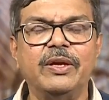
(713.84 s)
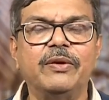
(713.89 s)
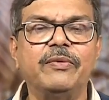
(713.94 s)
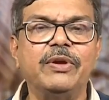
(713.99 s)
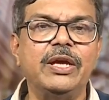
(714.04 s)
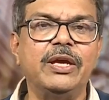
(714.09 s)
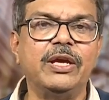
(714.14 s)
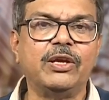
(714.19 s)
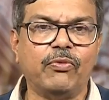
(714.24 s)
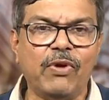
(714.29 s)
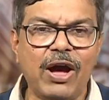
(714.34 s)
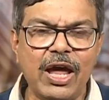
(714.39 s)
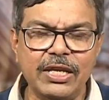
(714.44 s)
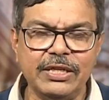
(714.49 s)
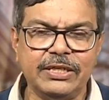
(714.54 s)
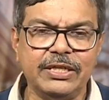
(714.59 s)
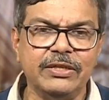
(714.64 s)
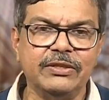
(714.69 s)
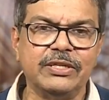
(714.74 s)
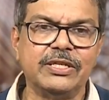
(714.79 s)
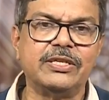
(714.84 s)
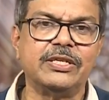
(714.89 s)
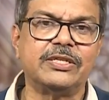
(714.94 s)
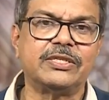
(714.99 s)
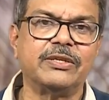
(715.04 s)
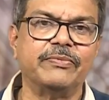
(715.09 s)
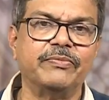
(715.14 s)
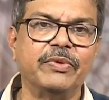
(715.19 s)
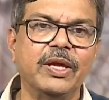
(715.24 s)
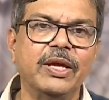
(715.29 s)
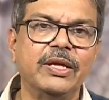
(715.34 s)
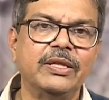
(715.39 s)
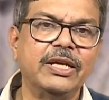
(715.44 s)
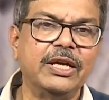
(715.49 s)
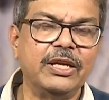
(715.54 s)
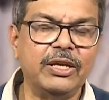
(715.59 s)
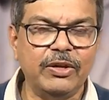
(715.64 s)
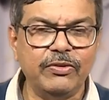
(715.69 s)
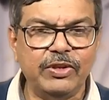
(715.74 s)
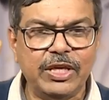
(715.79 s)
equality in the system.
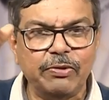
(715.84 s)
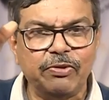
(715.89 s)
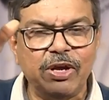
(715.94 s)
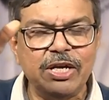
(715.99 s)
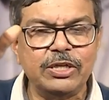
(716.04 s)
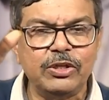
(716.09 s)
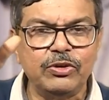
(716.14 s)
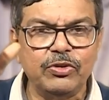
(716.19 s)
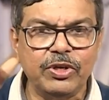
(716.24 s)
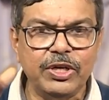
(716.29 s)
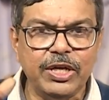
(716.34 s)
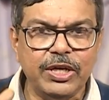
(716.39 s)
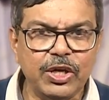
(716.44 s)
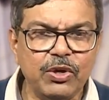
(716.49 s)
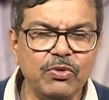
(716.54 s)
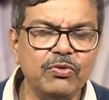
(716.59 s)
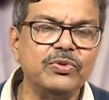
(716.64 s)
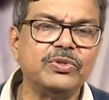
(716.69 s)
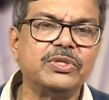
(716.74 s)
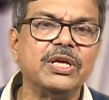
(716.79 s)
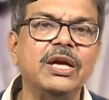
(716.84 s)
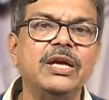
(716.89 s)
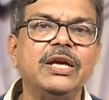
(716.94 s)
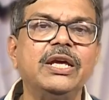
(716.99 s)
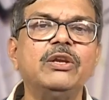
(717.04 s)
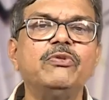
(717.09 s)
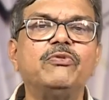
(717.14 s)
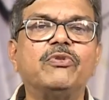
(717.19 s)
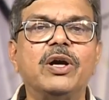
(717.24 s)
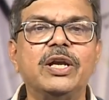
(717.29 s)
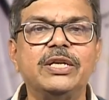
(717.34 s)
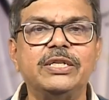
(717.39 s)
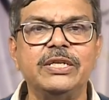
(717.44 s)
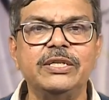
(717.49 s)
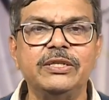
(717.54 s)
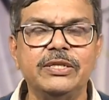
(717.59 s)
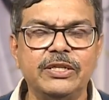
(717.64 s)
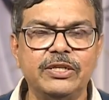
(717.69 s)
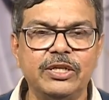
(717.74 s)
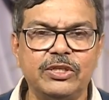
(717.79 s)
They wanted to reduce inequality in
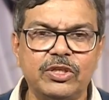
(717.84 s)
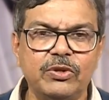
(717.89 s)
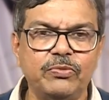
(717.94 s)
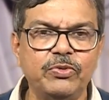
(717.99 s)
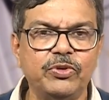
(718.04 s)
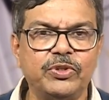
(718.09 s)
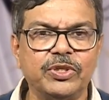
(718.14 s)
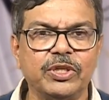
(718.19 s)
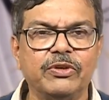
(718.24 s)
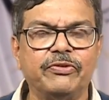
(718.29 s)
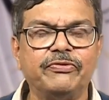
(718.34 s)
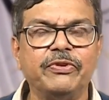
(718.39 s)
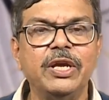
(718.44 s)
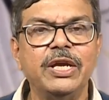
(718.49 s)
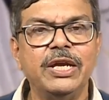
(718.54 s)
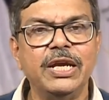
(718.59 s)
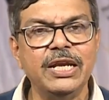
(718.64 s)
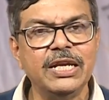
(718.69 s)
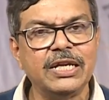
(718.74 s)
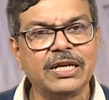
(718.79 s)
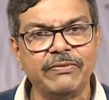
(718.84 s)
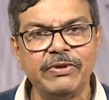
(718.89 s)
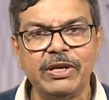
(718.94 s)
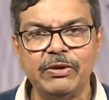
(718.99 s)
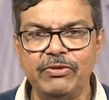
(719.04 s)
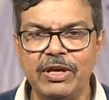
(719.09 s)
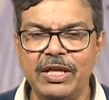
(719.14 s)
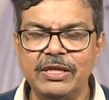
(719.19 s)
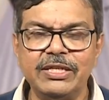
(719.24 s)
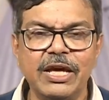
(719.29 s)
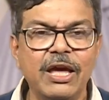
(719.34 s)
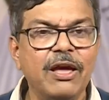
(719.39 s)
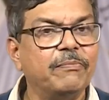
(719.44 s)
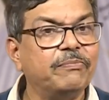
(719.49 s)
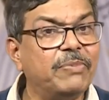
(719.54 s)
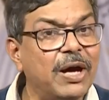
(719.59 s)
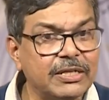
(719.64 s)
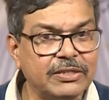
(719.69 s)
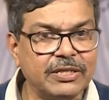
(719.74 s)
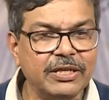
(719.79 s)
the distribution of income and wealth.
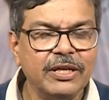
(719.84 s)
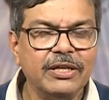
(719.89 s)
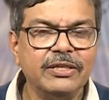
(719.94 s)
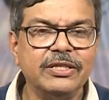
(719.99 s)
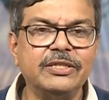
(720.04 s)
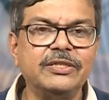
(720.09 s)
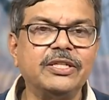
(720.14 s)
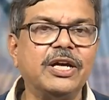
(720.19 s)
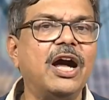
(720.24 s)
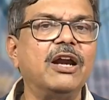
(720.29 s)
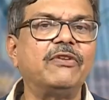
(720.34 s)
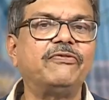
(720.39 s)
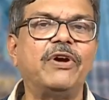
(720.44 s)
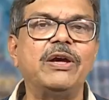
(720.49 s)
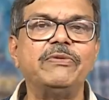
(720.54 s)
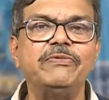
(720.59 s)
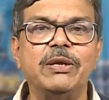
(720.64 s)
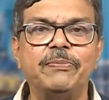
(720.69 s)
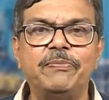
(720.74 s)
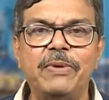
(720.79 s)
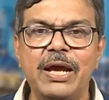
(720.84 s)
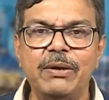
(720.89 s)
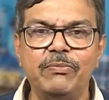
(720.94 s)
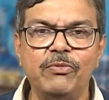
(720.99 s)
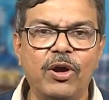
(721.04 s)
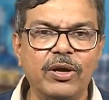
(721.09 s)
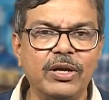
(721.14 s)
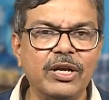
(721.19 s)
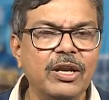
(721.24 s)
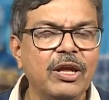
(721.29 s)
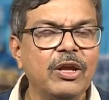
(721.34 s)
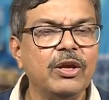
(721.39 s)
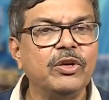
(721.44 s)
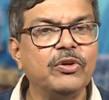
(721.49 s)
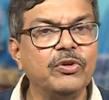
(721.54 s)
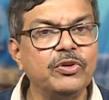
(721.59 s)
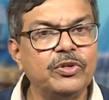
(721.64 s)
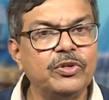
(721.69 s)
But the third 5-year plan model could